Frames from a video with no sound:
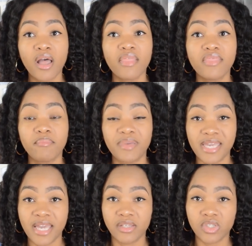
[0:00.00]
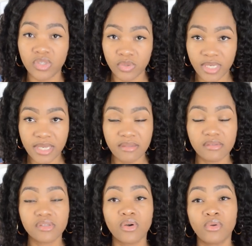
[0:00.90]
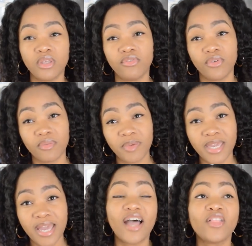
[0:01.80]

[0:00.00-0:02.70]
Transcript: the PA students, only for the PA.